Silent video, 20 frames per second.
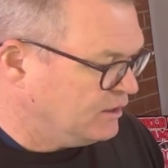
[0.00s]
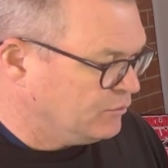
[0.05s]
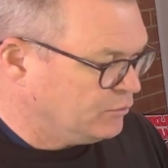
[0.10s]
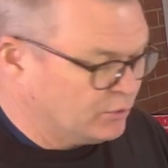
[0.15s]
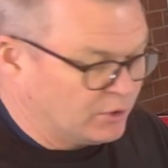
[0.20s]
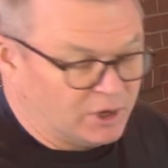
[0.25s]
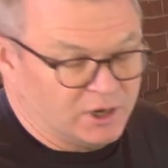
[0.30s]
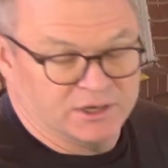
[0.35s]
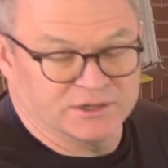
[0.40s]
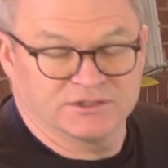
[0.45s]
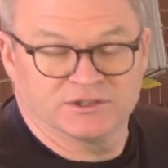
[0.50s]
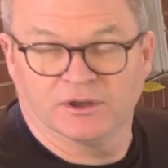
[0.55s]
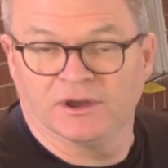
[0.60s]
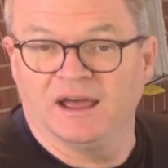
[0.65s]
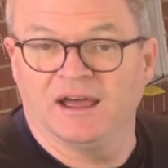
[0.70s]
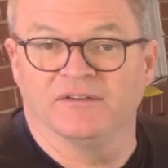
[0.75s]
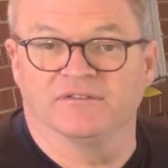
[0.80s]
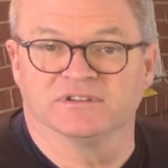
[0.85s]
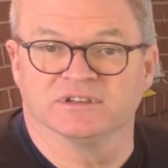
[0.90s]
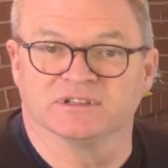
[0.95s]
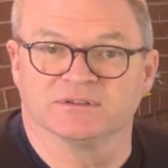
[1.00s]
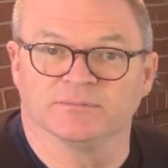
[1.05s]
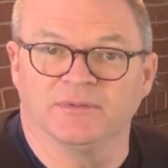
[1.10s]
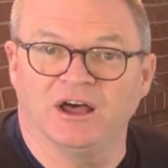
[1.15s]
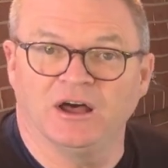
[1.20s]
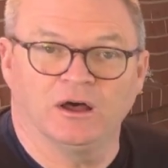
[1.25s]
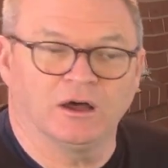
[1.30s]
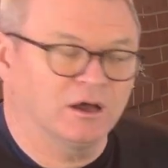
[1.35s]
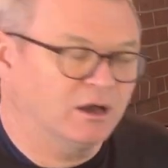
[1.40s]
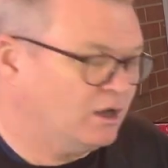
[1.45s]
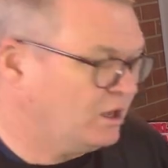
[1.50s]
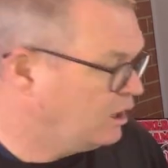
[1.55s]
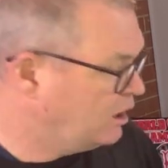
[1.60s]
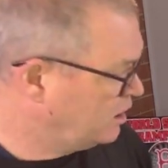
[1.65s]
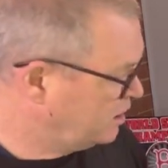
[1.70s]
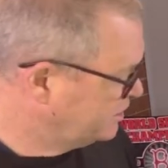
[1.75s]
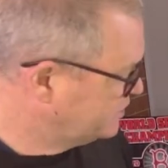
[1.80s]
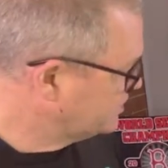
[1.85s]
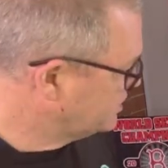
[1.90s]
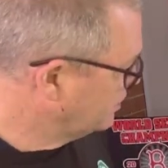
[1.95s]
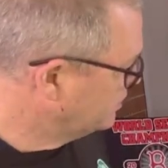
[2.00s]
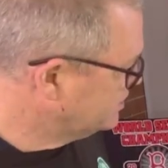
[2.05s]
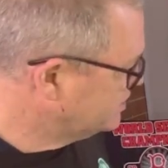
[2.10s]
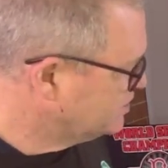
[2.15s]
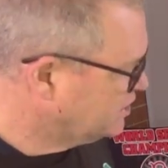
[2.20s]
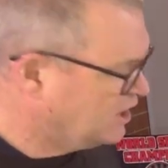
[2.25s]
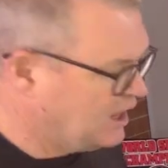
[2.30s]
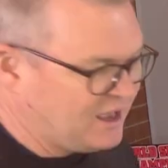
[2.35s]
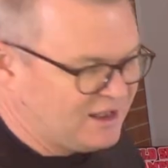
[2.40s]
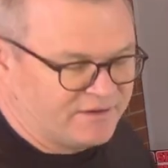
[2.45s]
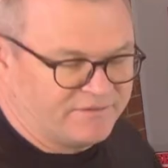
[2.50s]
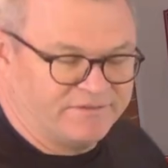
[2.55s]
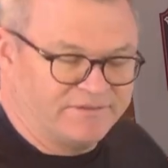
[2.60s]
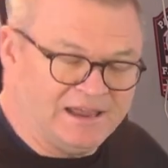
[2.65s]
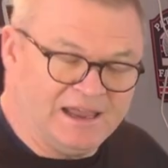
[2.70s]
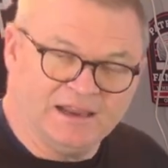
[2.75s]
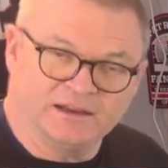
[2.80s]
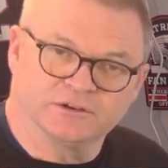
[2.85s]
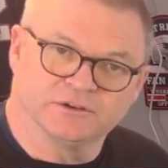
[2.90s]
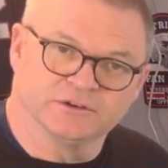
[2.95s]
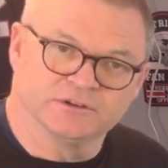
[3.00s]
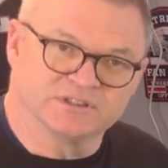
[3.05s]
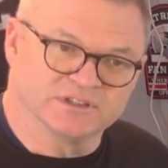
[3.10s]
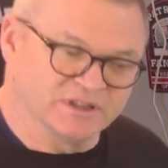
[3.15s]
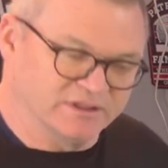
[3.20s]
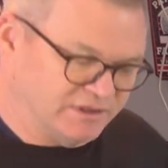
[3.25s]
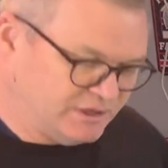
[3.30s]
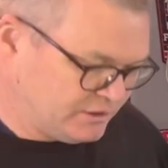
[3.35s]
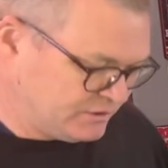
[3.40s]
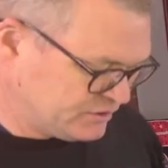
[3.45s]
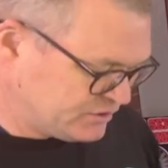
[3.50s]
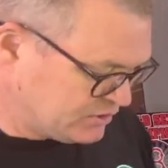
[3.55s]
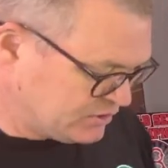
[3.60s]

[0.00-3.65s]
we're also having some alcohol. So there's a lot of factors in there.